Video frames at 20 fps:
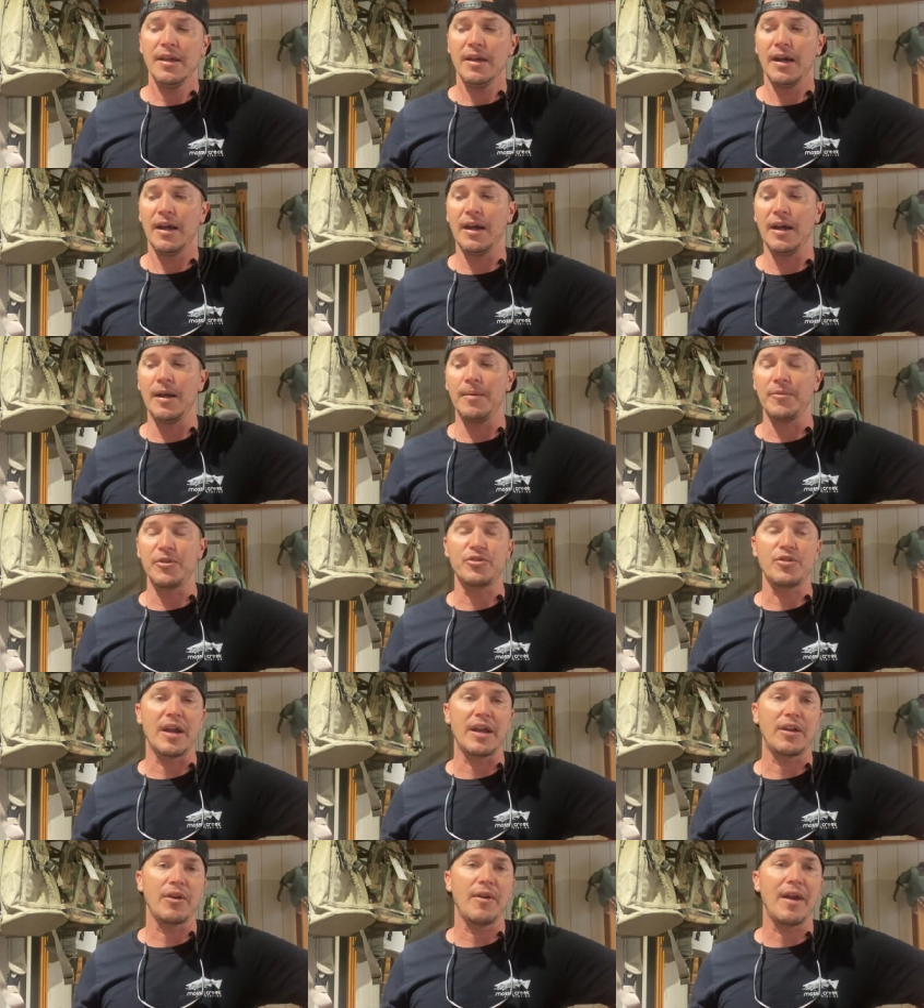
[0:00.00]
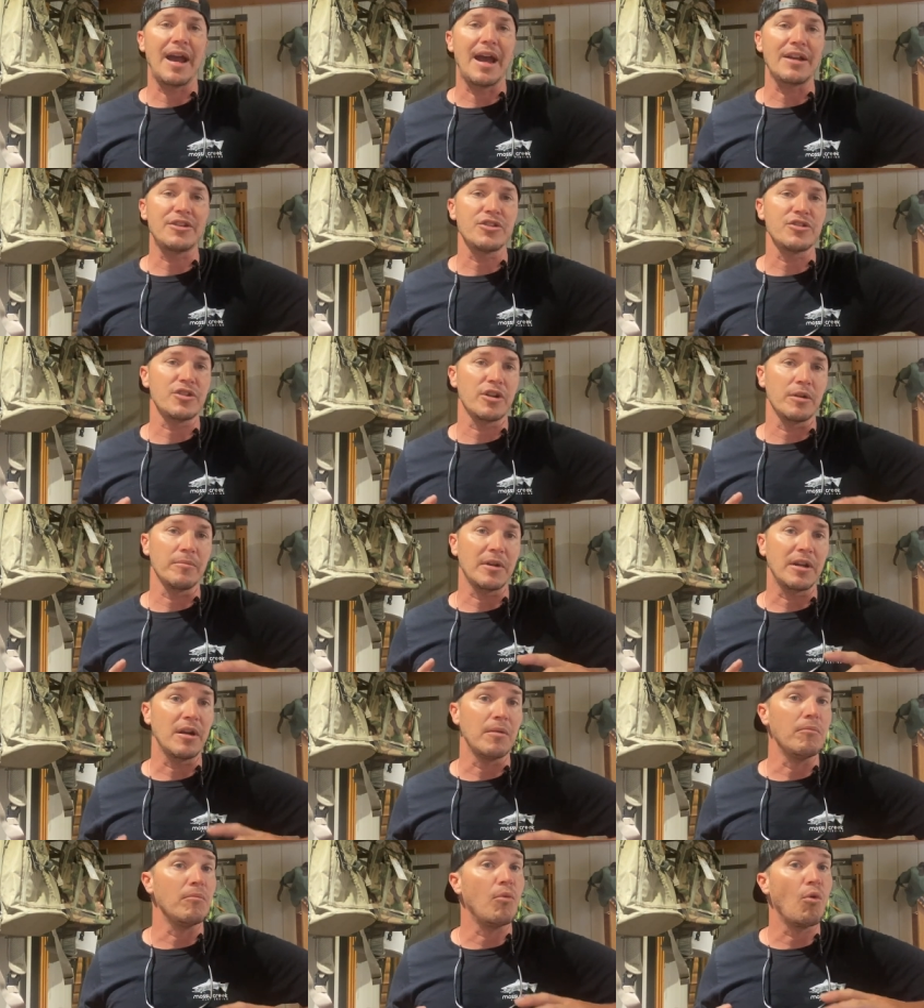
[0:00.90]
Um, the trico hatches are going to
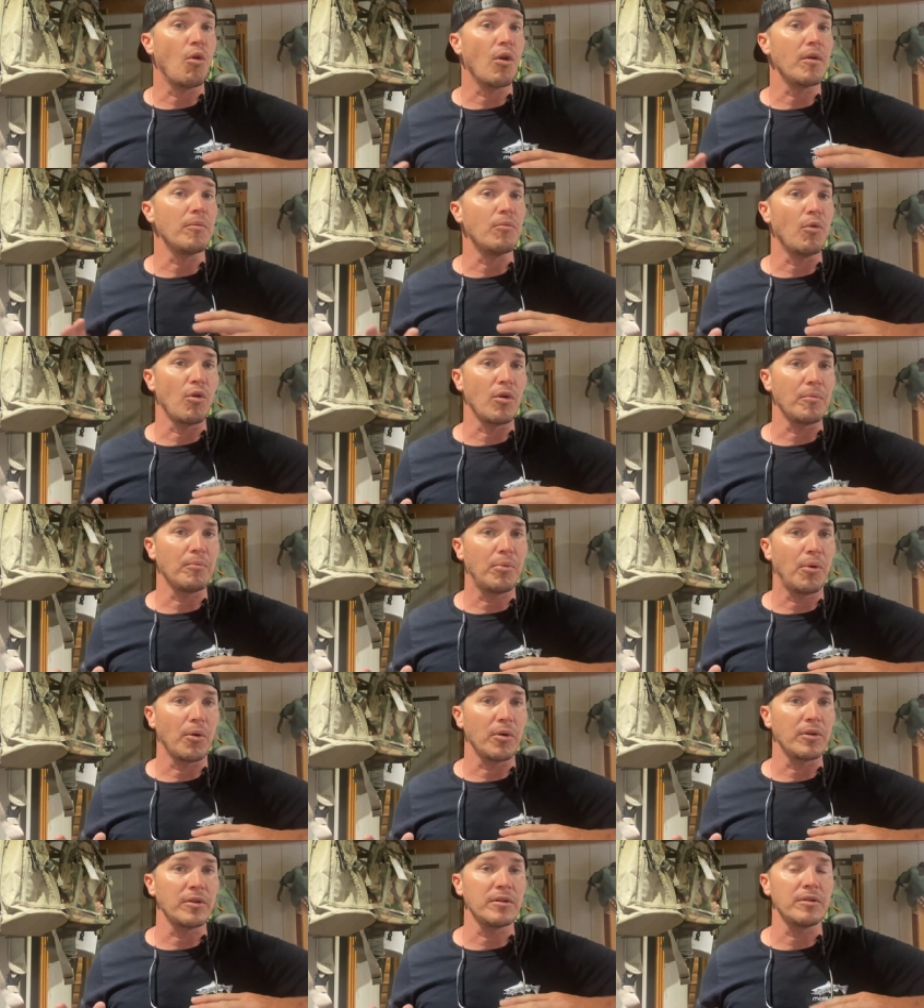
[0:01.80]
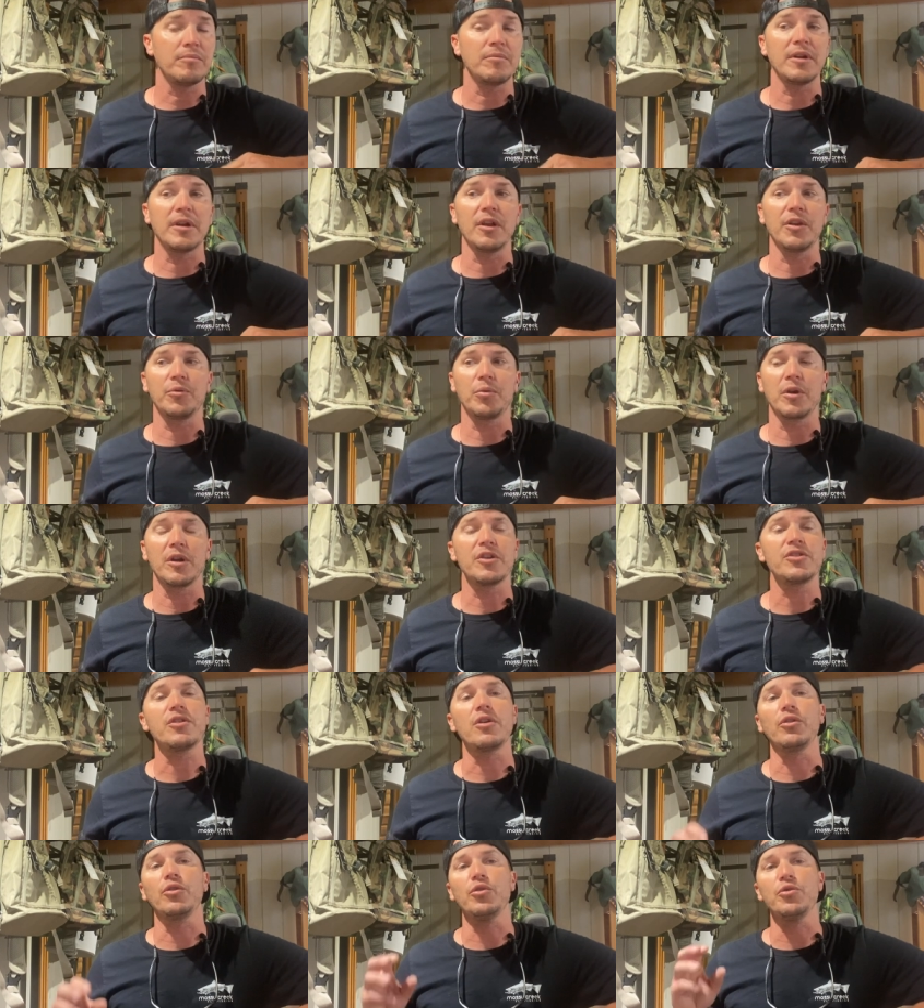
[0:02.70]
become more and more important because we're going to
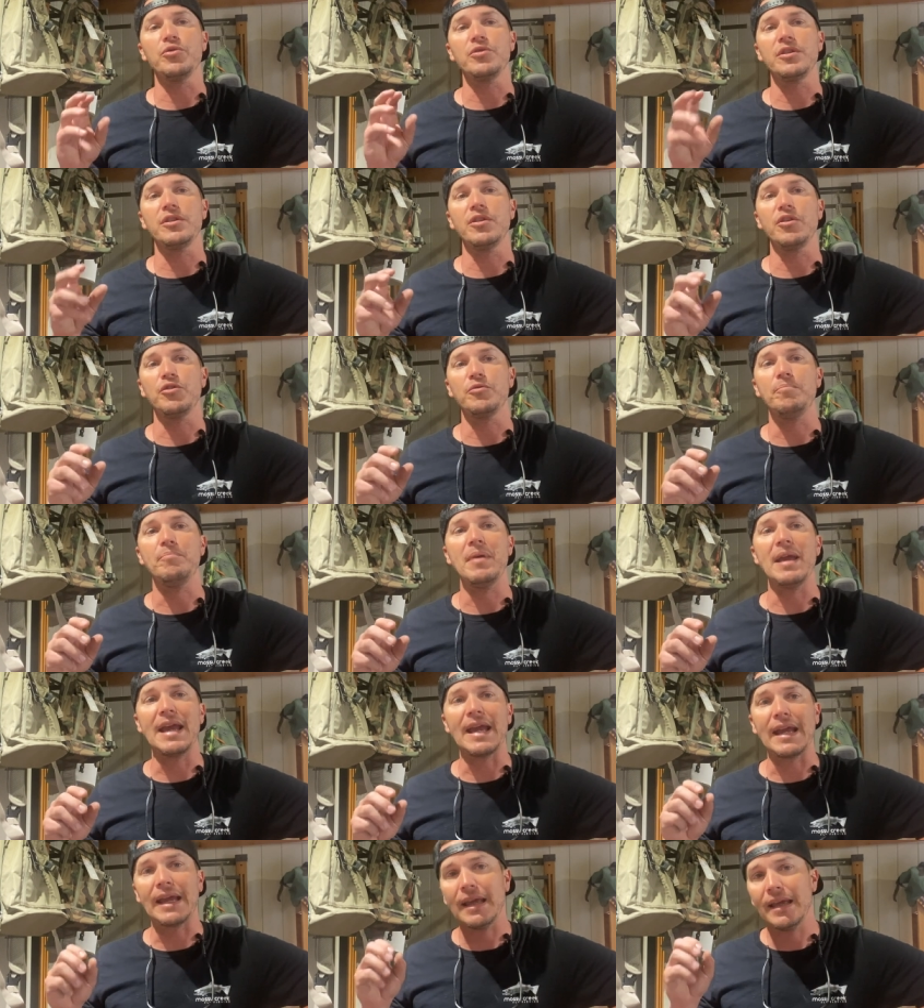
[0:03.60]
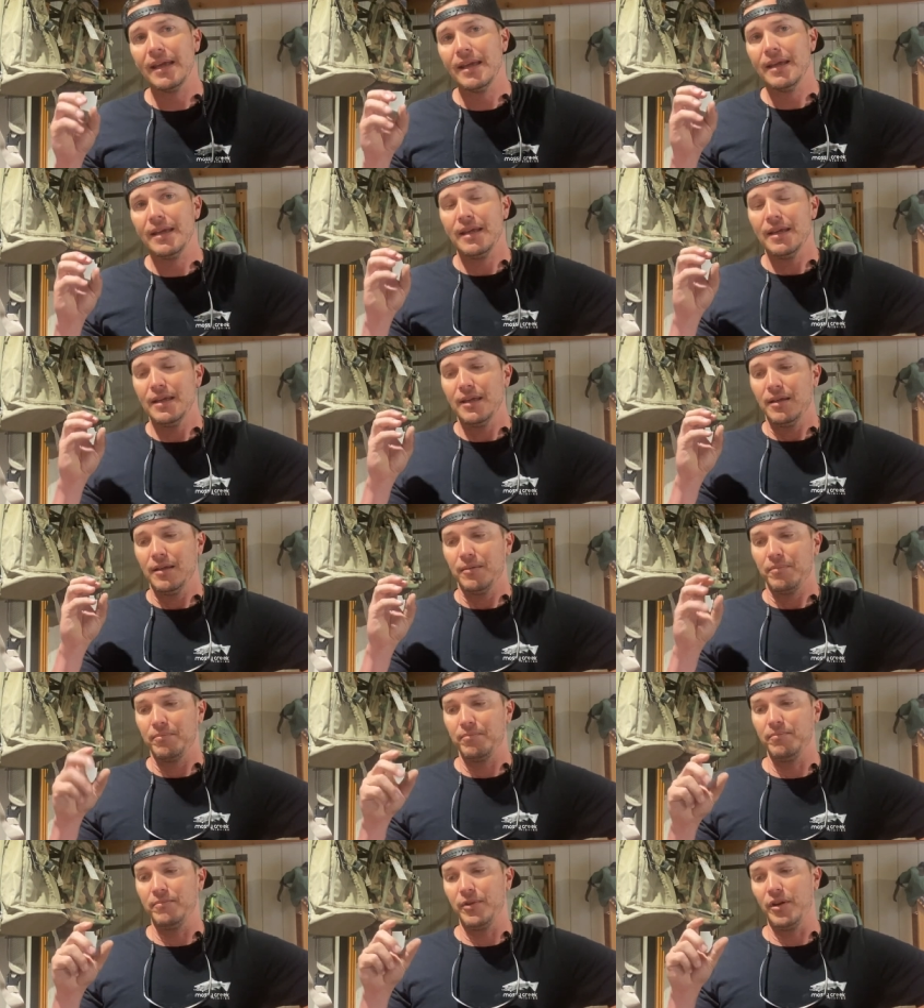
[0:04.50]
start losing those big,
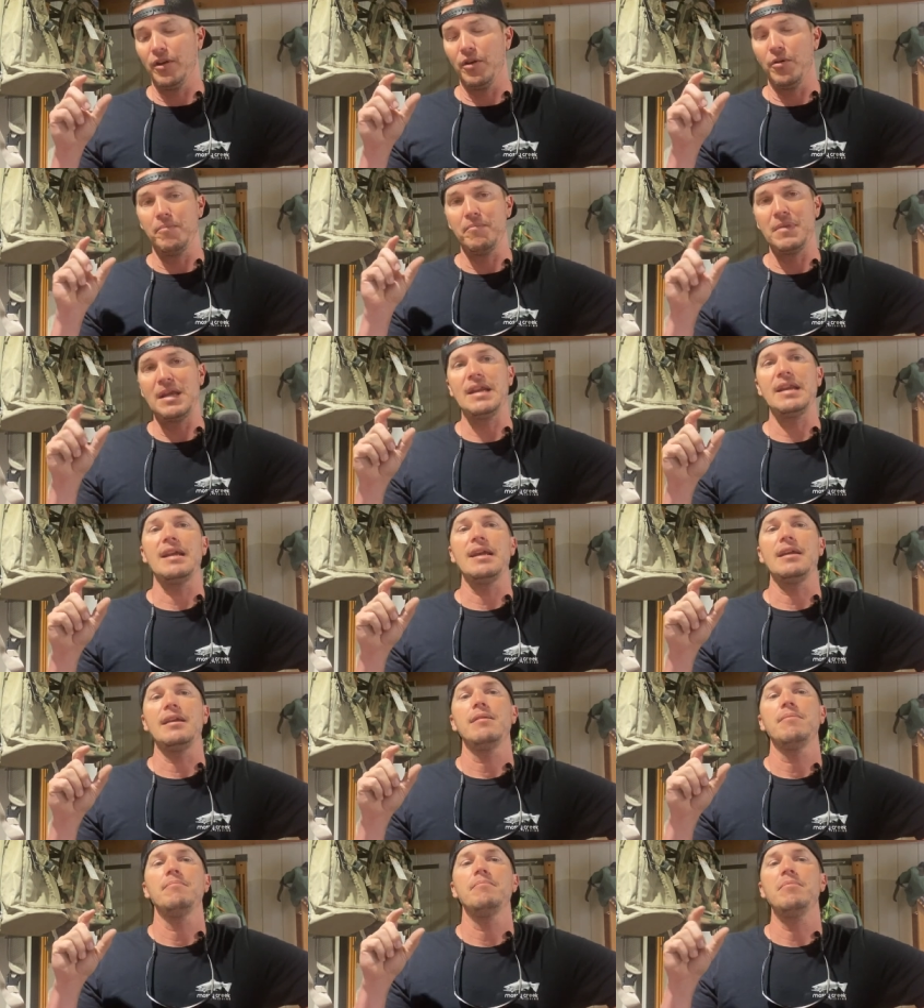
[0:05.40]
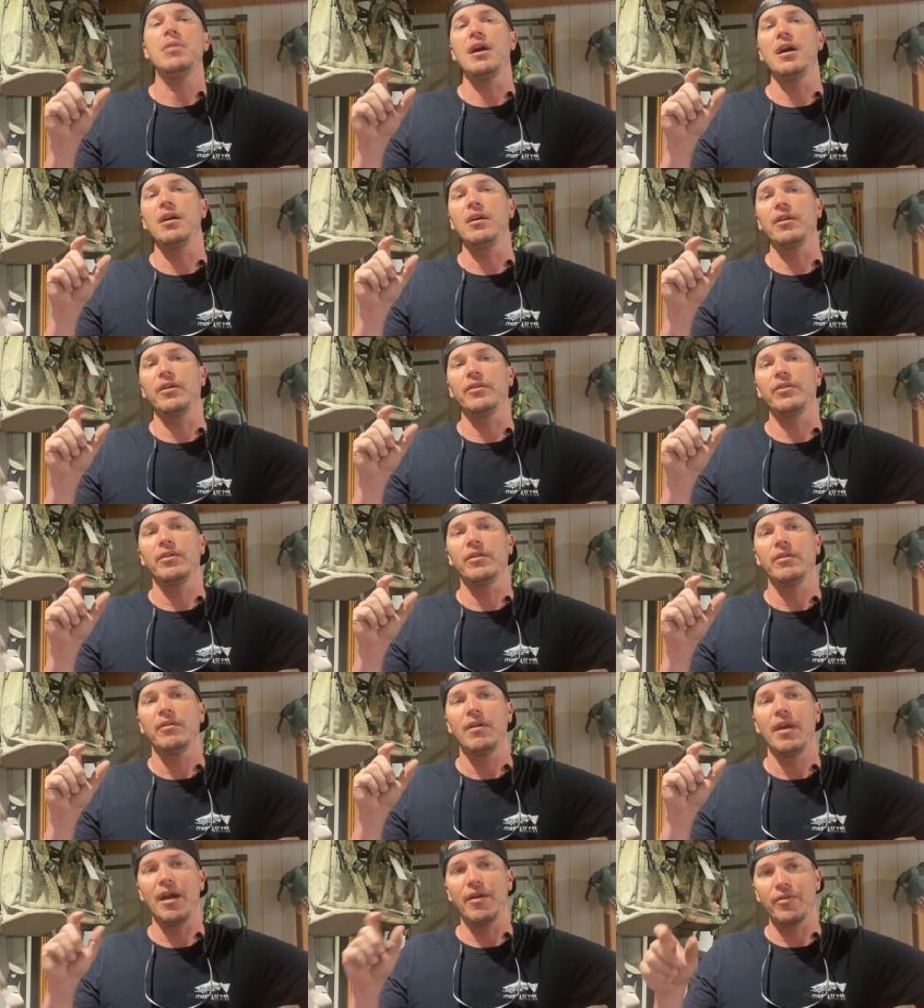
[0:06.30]
you know, meaty bugs
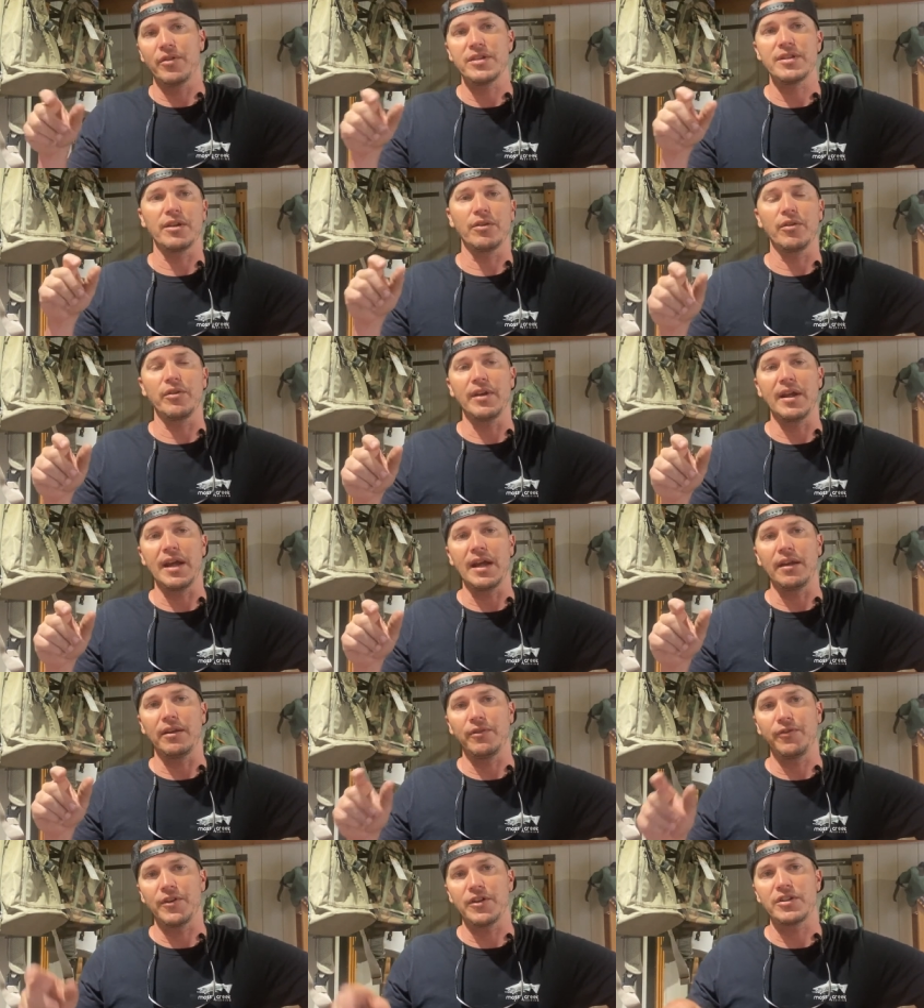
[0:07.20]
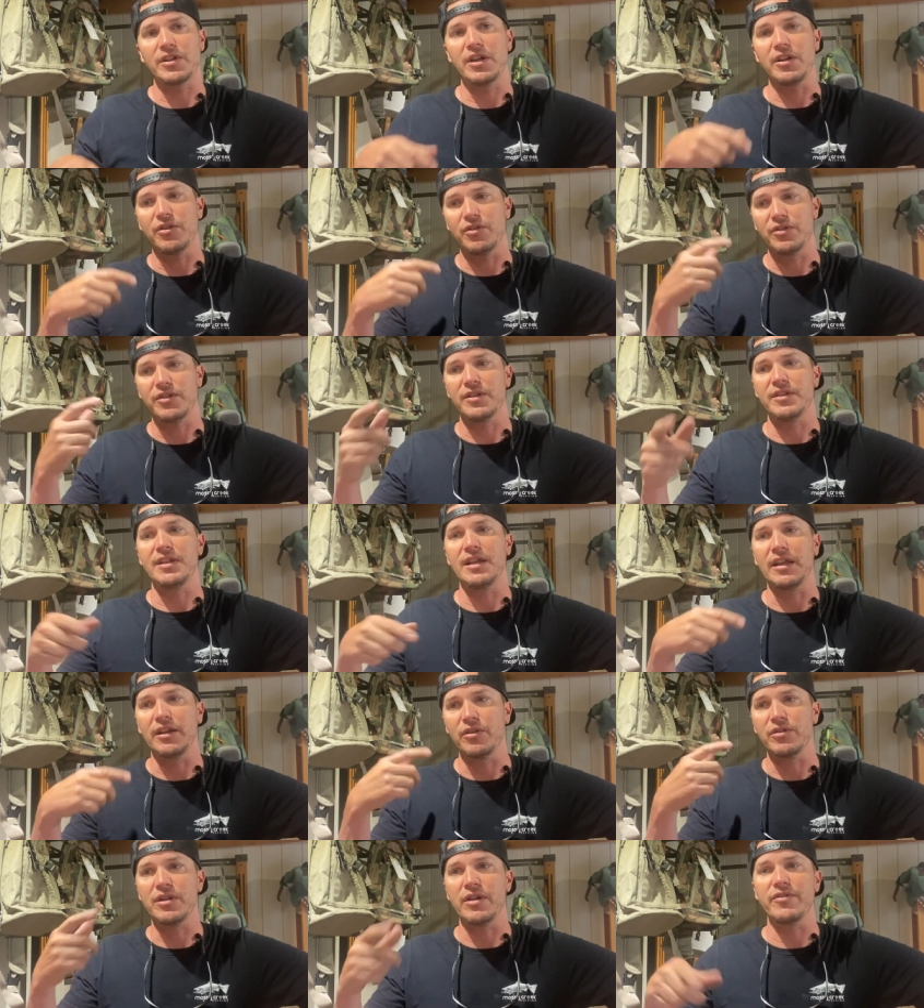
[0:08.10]
every single night. The fish get used to
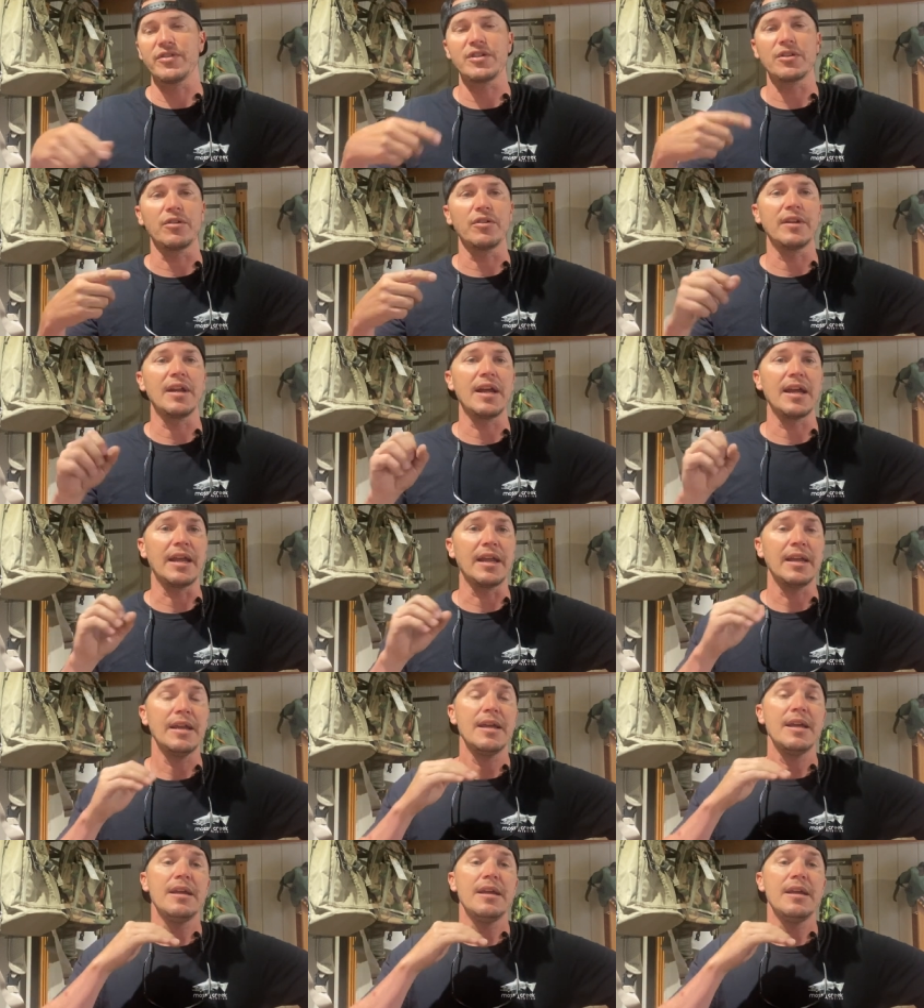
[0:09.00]
seeing those every single night.